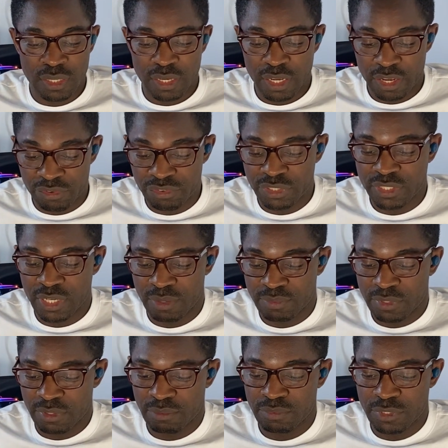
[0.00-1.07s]
Every
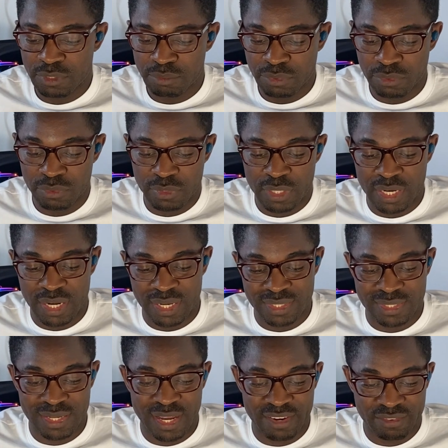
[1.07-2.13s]
chapter of this book I've
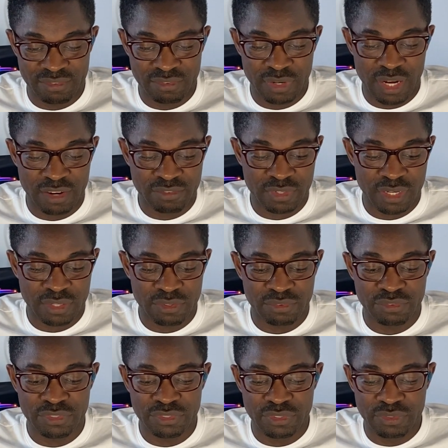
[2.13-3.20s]
kind of
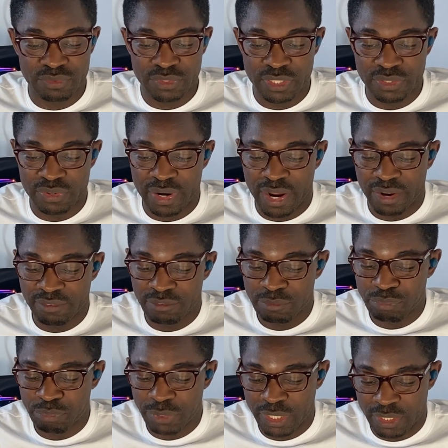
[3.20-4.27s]
derived
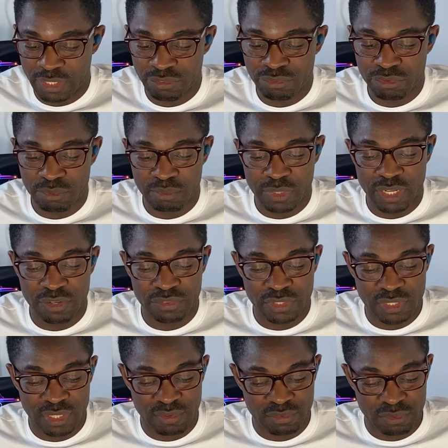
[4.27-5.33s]
meaning from every
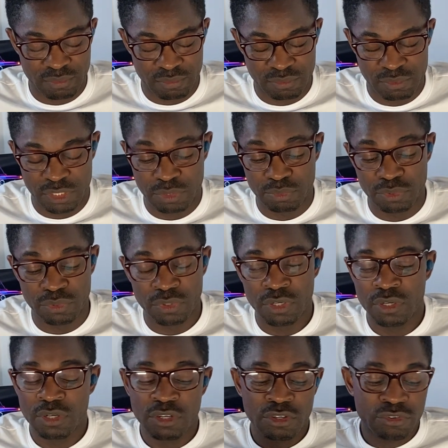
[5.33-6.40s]
chapter of this book.
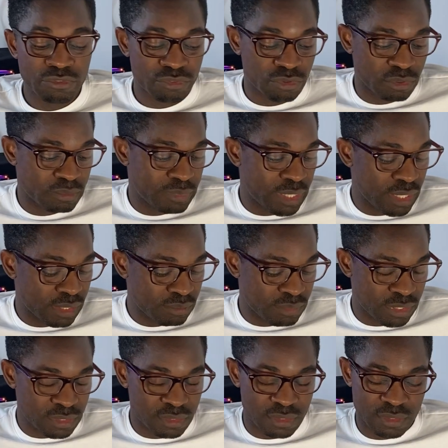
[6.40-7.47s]
From Mark
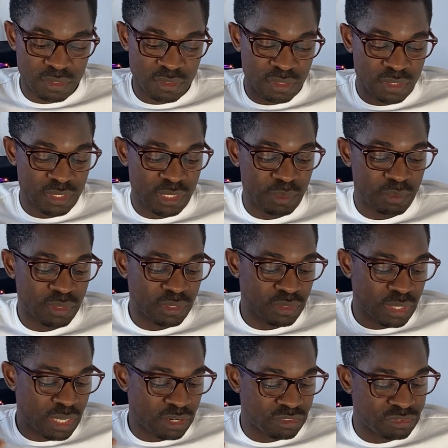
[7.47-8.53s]
Manson talking about
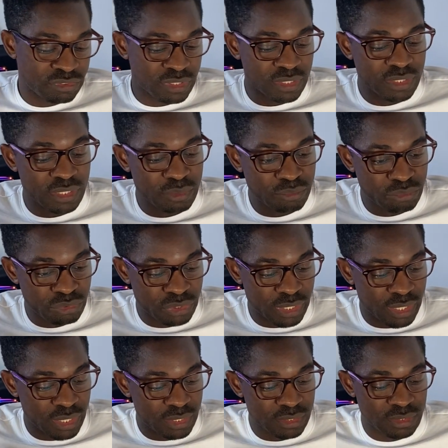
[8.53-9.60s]
our feeling
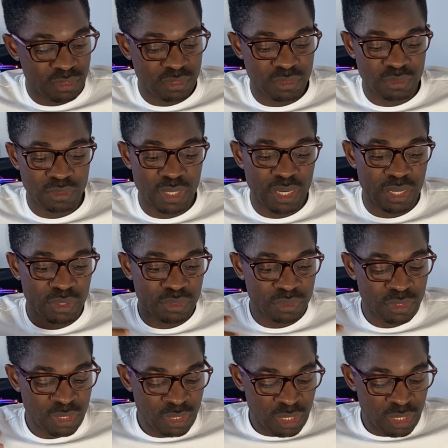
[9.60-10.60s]
brains to our